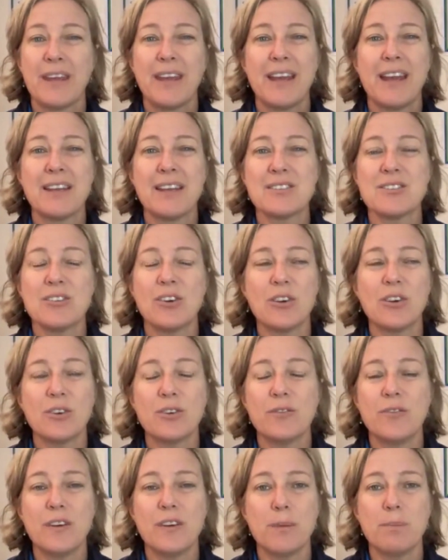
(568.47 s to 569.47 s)
and it's not
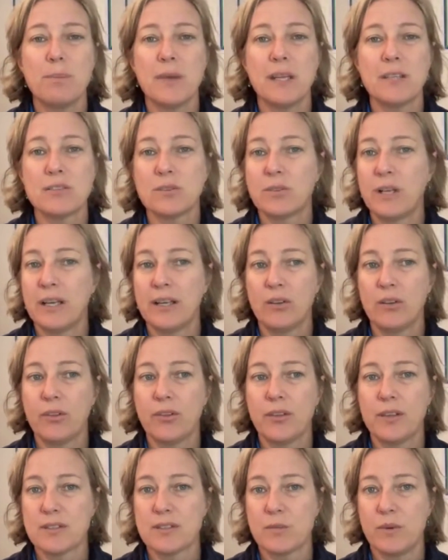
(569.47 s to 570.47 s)
good for your mental
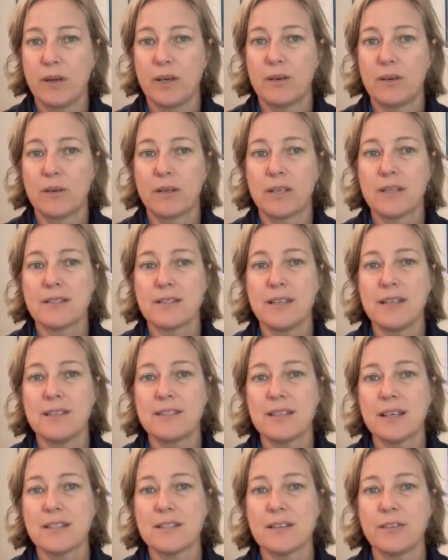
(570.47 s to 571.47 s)
health as well, because it
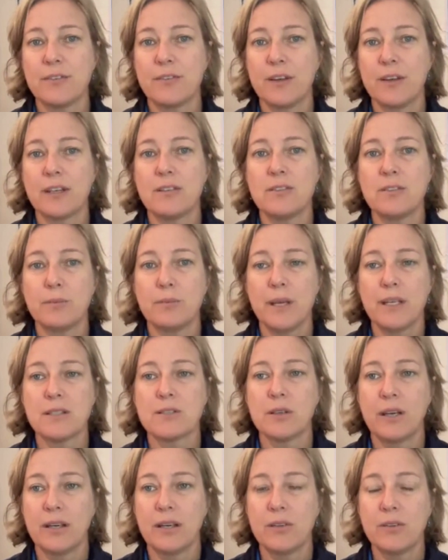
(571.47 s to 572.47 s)
does affect your
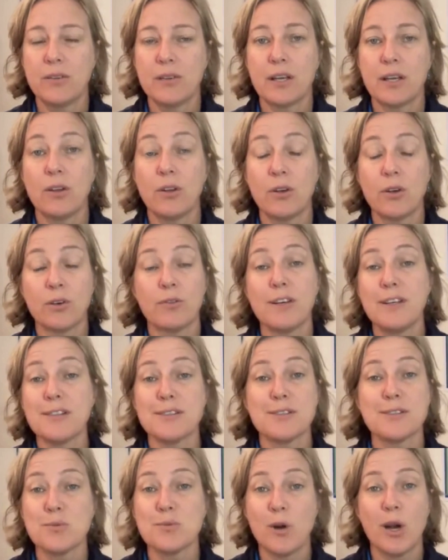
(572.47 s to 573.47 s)
mental health. And a lot of
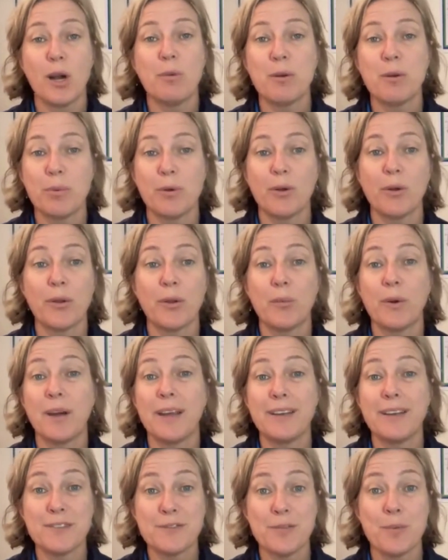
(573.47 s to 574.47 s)
reasons why we put on the
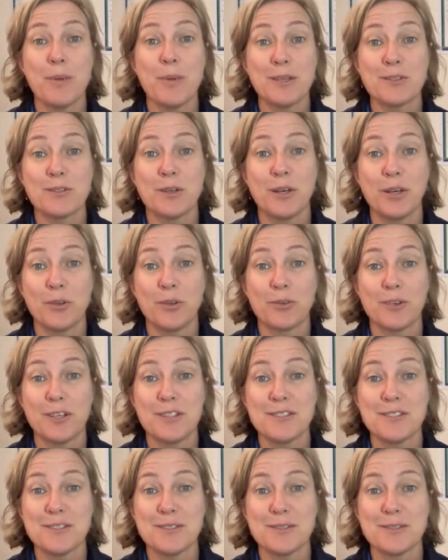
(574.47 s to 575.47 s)
weight is for mental health
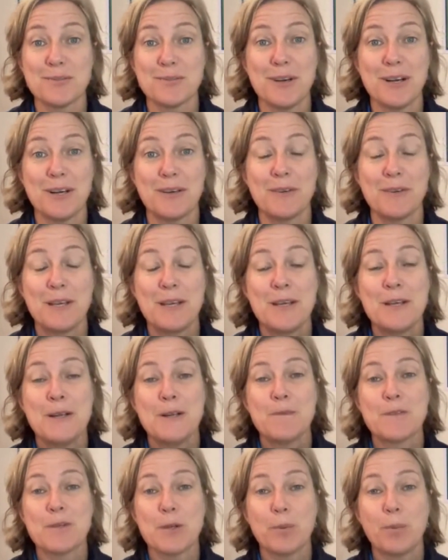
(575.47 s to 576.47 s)
reasons as well.
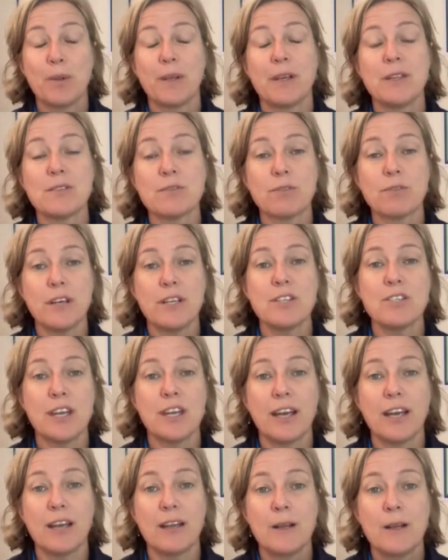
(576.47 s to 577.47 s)
So please reach
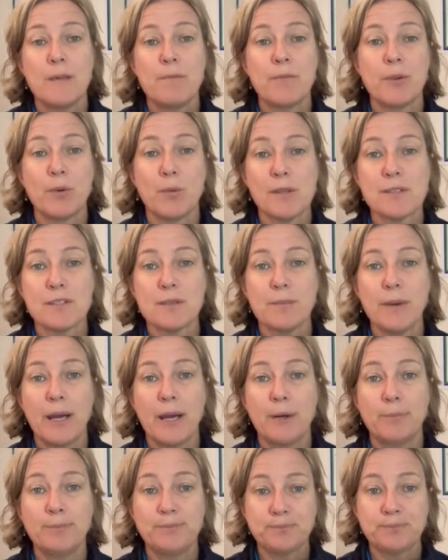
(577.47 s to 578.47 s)
out. Do you want some
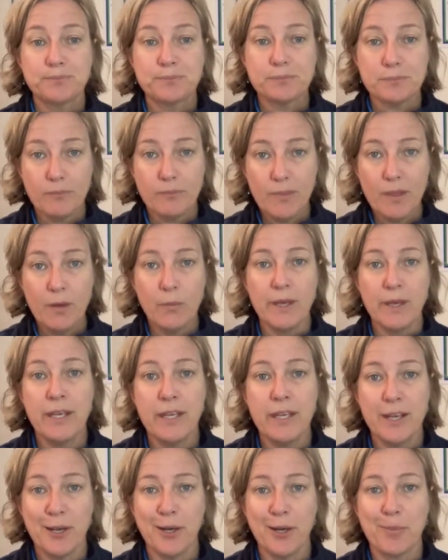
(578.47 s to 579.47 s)
help? We're
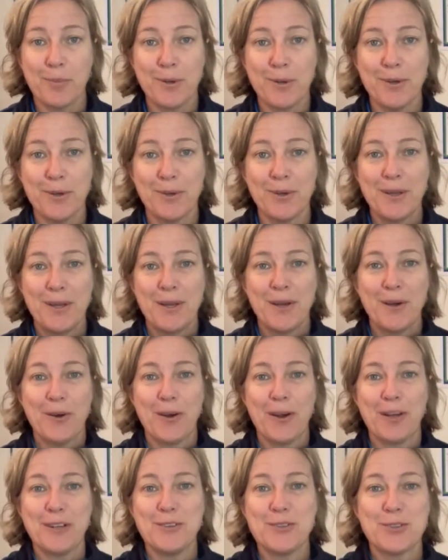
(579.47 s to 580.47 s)
here to help you. All
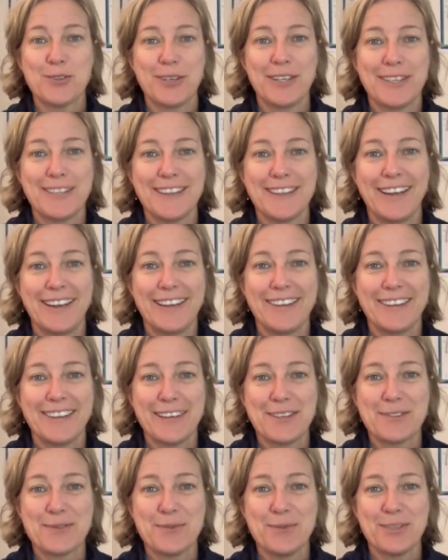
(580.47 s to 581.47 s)
right, enjoy your day.
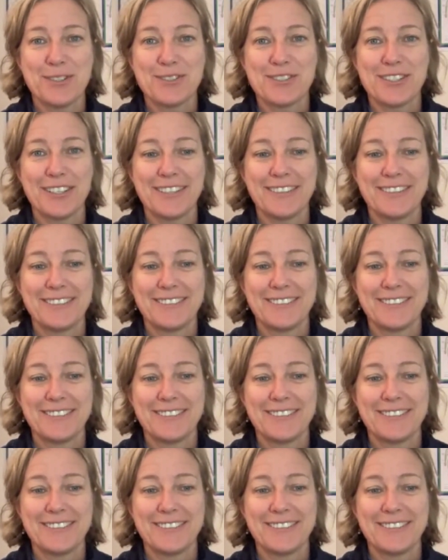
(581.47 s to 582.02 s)
Thanks for watching.